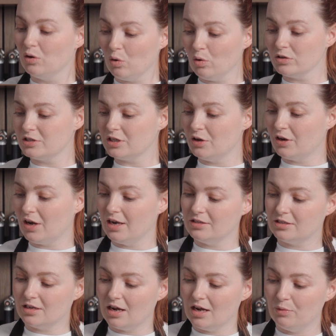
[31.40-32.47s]
Also going
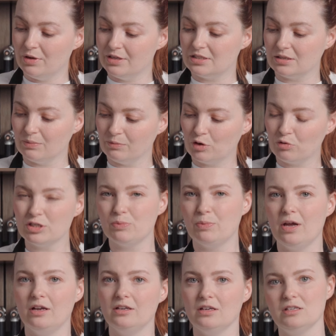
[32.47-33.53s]
to go with some
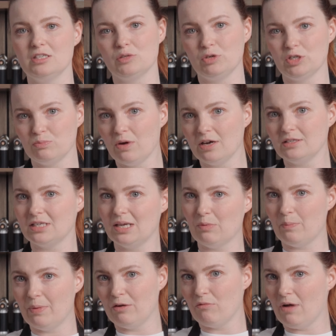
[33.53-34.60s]
crispy onions, which might seem a
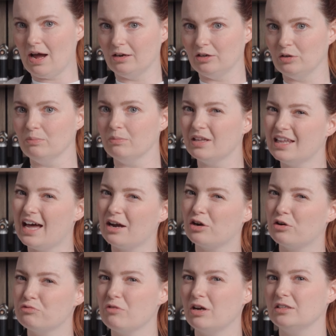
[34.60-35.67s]
bit random, but that
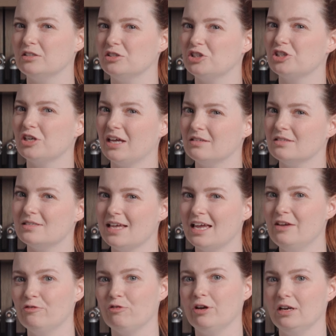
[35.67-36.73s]
crunch and the
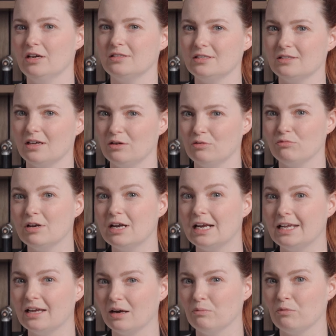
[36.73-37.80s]
savouriness is going to
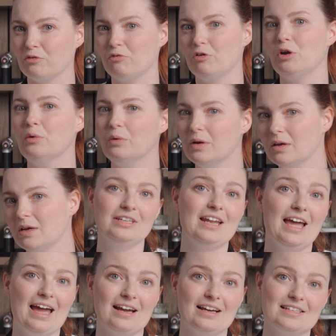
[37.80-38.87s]
really come through.
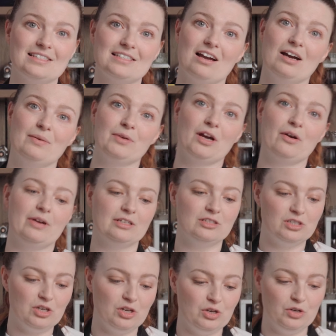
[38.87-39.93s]
Next, I'm going
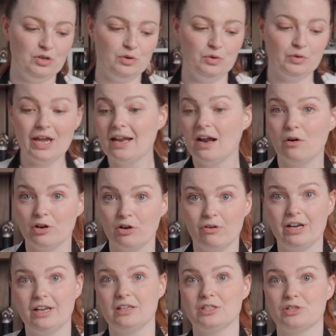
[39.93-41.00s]
to get our
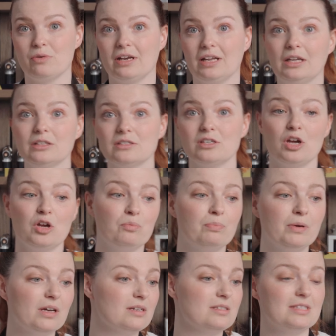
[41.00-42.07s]
ingredients ready. So
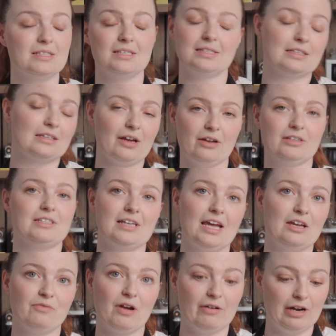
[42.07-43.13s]
because this isn't going to
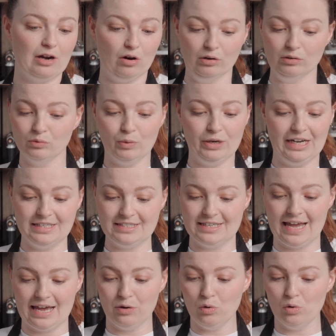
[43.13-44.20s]
take very long, we need to
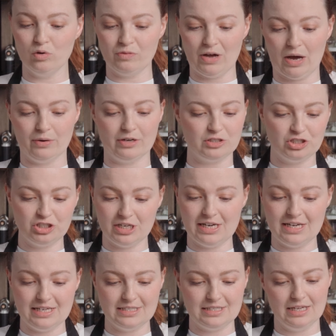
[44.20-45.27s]
get all of our
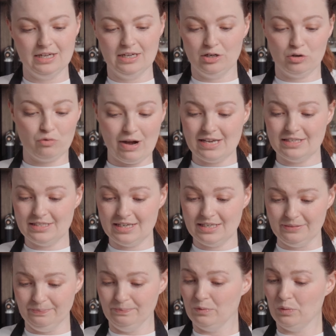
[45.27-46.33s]
cheese grated,